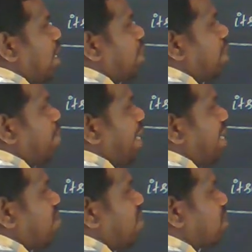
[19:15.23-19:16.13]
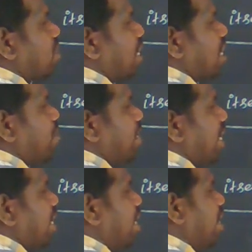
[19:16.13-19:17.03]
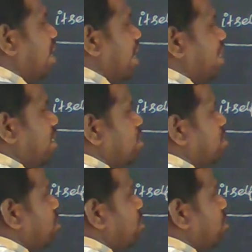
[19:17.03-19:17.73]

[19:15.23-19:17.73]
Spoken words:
main function can be declared like this: